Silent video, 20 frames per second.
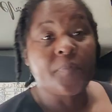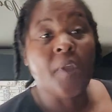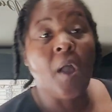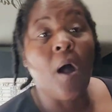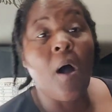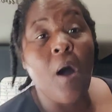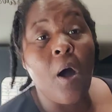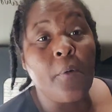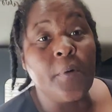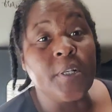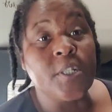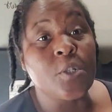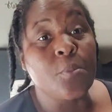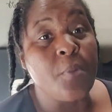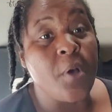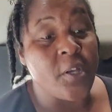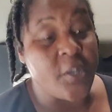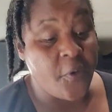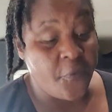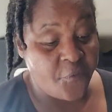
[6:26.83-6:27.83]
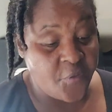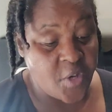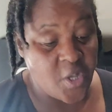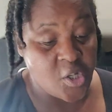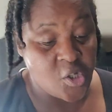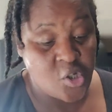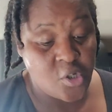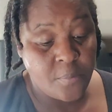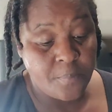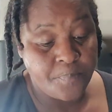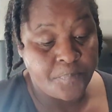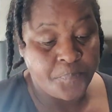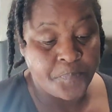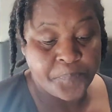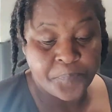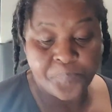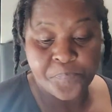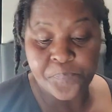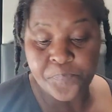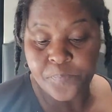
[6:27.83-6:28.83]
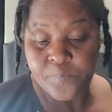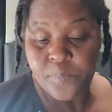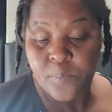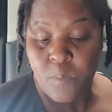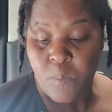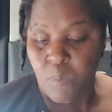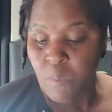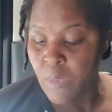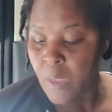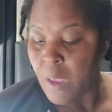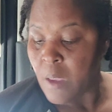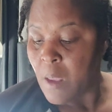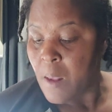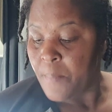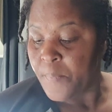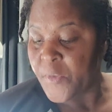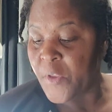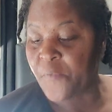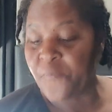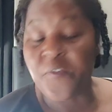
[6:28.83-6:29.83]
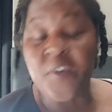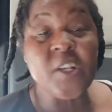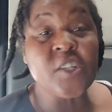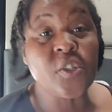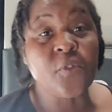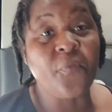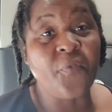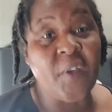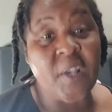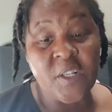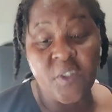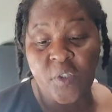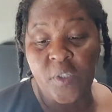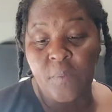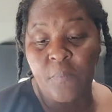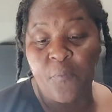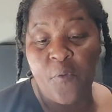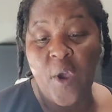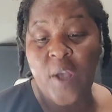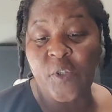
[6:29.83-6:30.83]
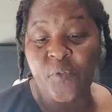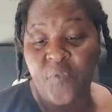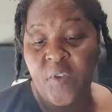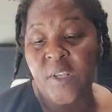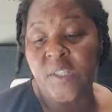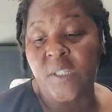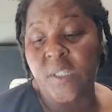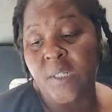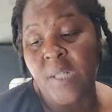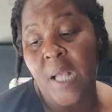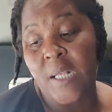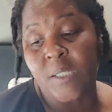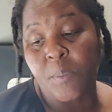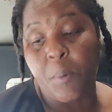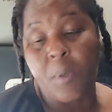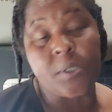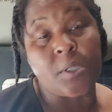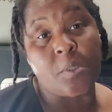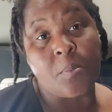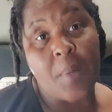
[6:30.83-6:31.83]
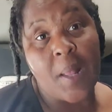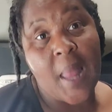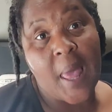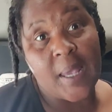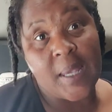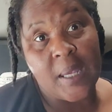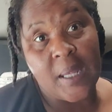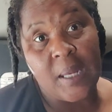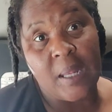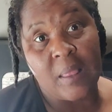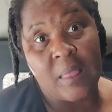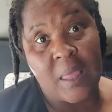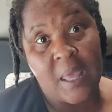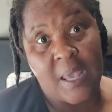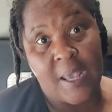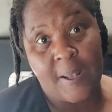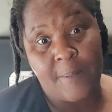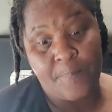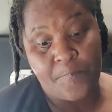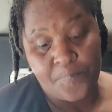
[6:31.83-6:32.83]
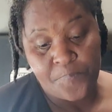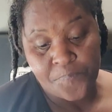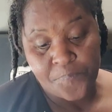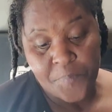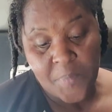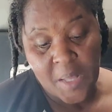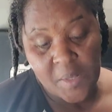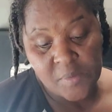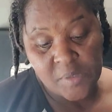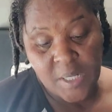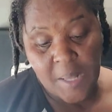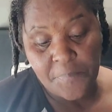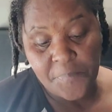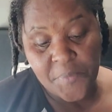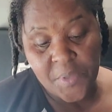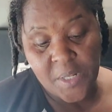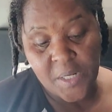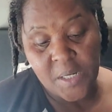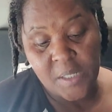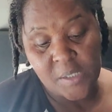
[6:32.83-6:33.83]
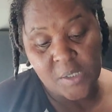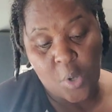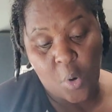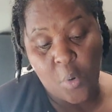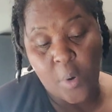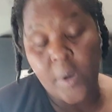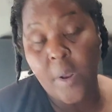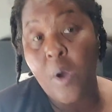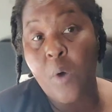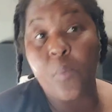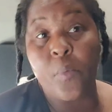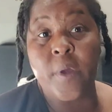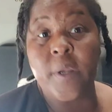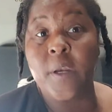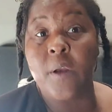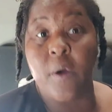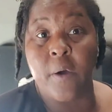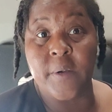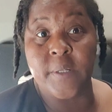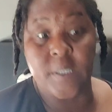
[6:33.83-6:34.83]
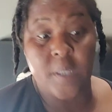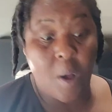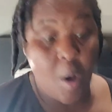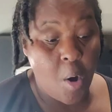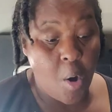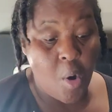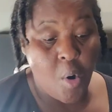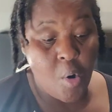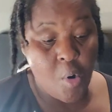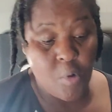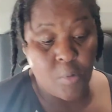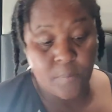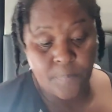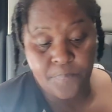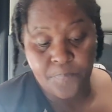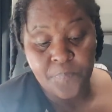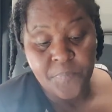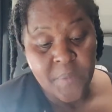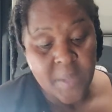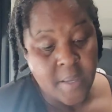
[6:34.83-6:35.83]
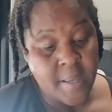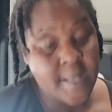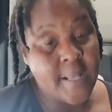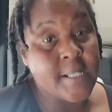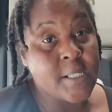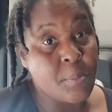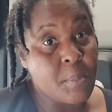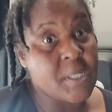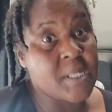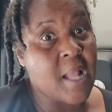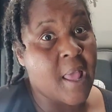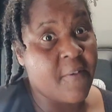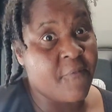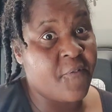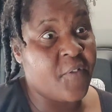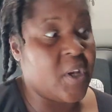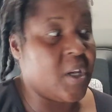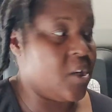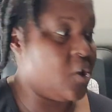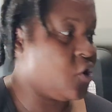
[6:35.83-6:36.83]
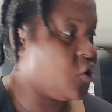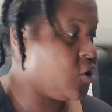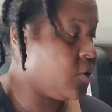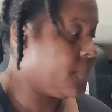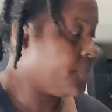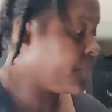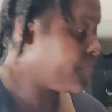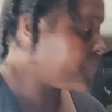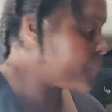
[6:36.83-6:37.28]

Y'all always smell your fish. Your fish, fish, fresh fish is not supposed to smell like anything. If something is going on with it or it's old, it smells like fish.